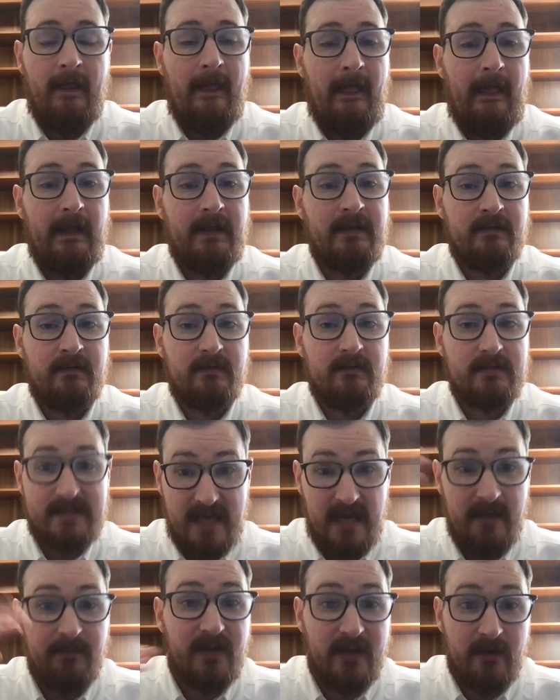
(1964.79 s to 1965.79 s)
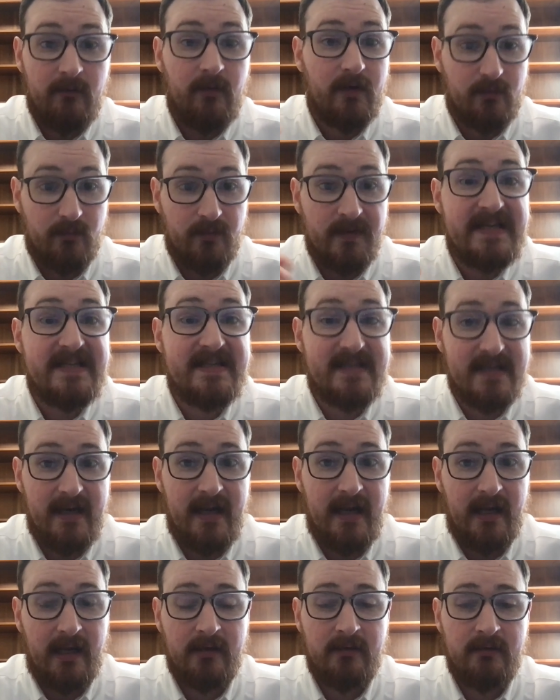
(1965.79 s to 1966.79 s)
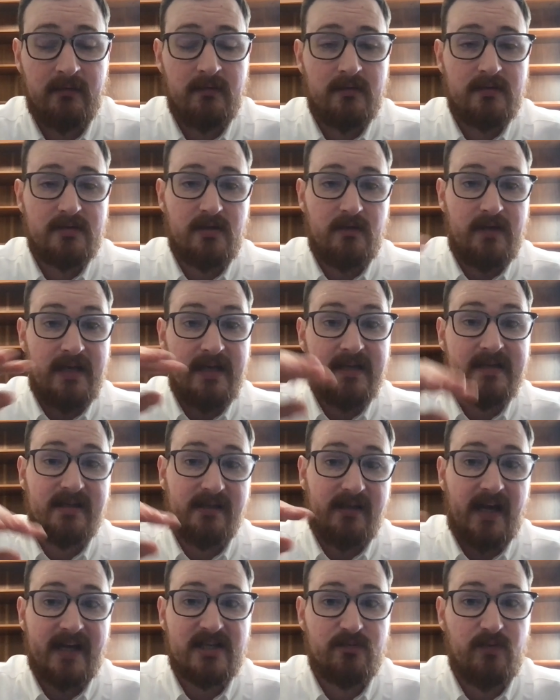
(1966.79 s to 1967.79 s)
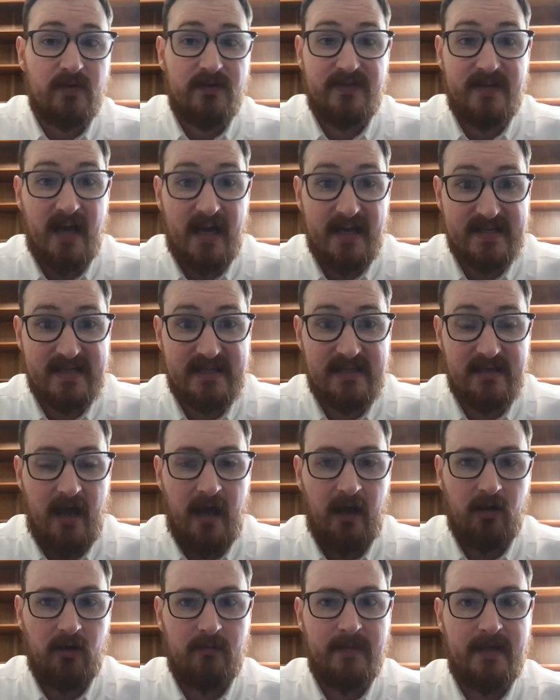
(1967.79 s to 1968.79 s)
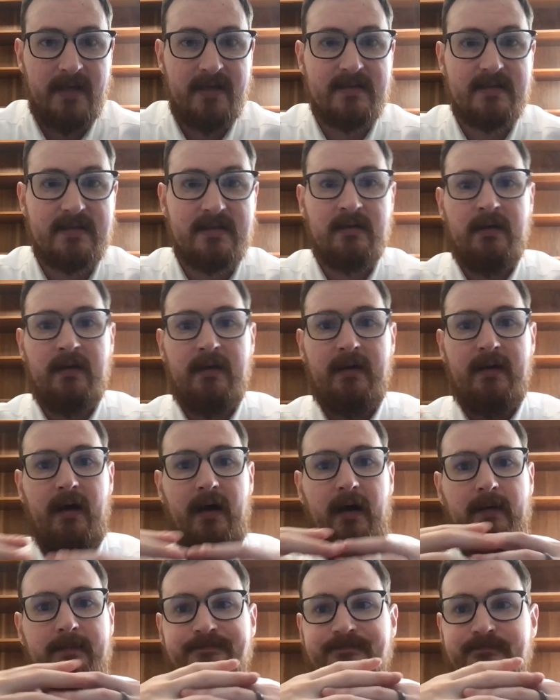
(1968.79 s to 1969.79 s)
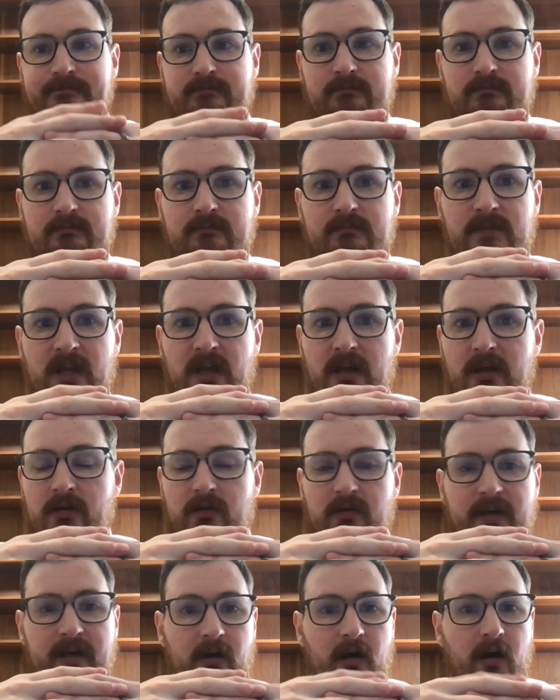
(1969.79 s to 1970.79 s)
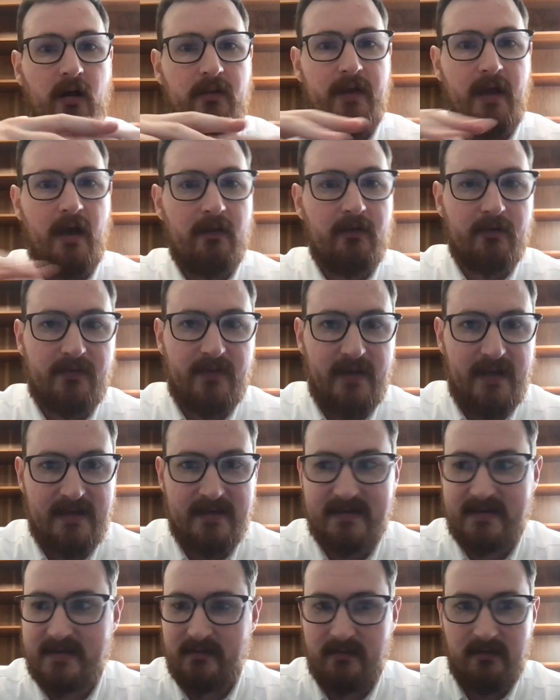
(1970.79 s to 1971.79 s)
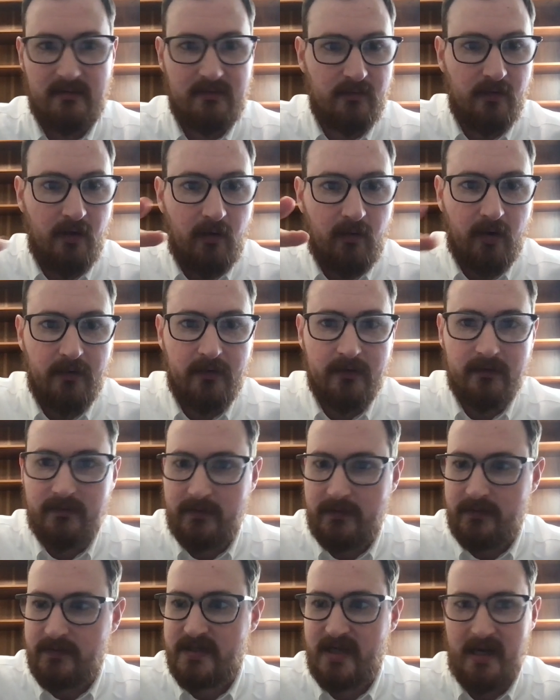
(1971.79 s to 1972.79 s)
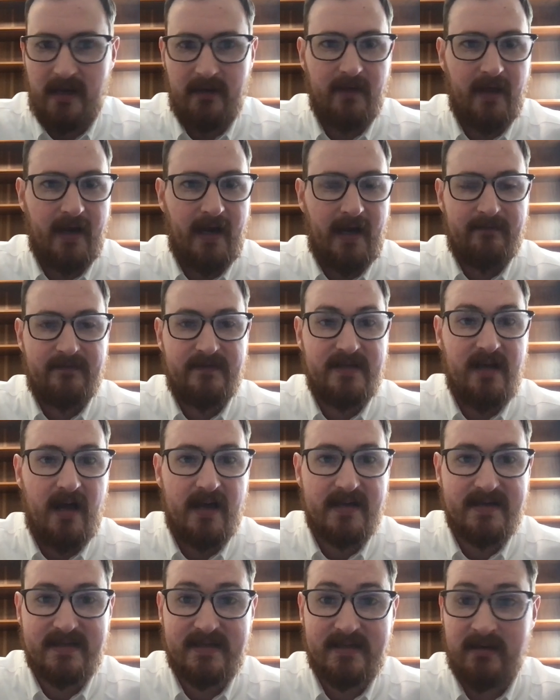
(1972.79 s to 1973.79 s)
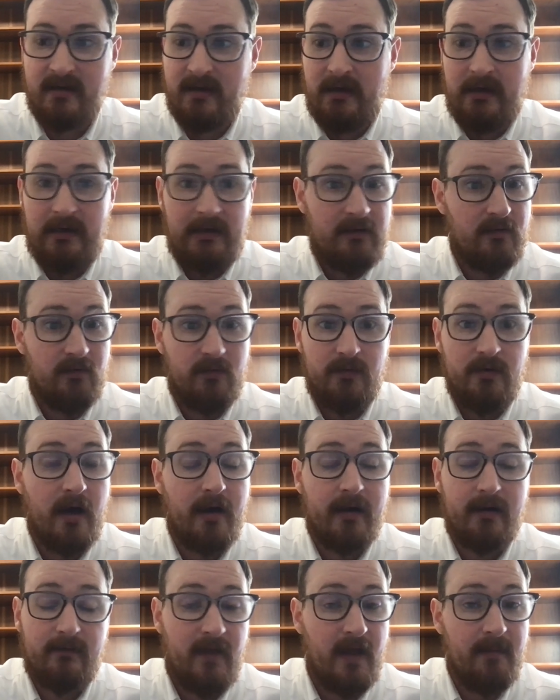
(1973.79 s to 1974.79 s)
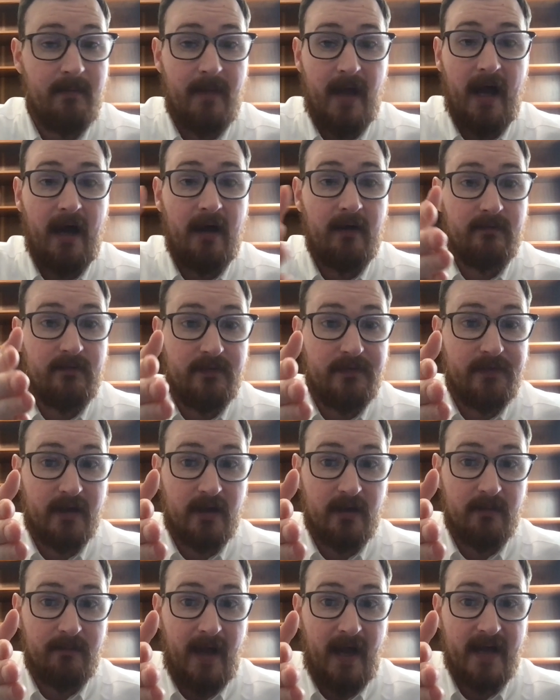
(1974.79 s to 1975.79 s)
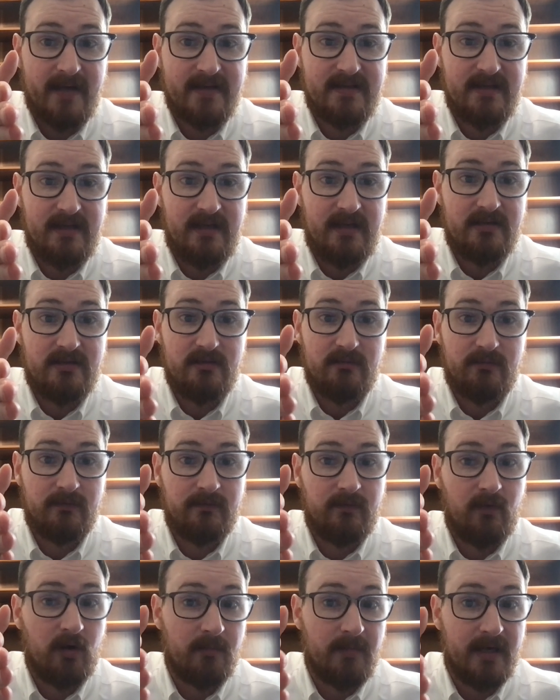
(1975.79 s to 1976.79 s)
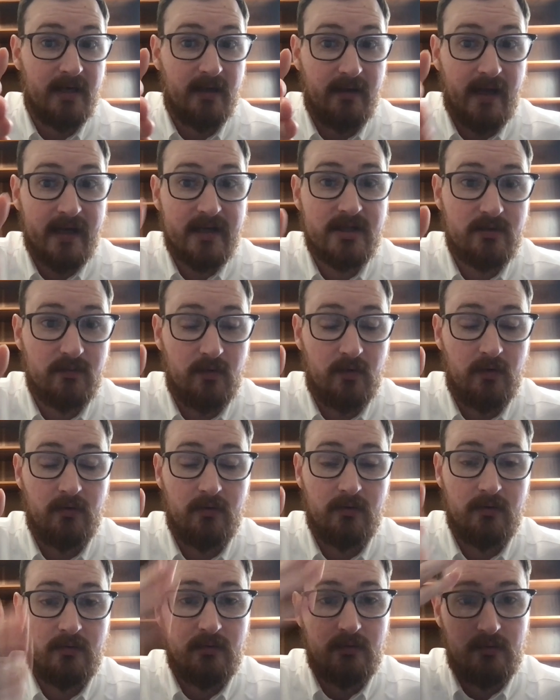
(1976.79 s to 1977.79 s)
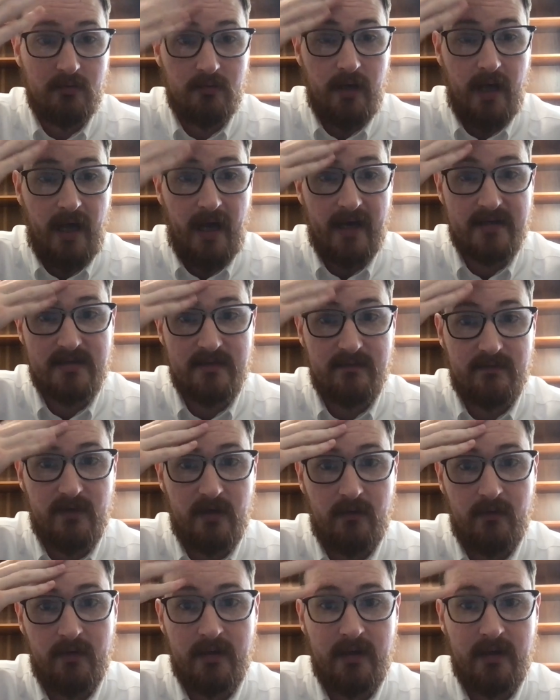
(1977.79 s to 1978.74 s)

And same thing with reasoning. So the intellects with dust element. Um, you look at all the other things lower on the food chain that have dust, none of them have the capacity to perform intellectual acts of knowing.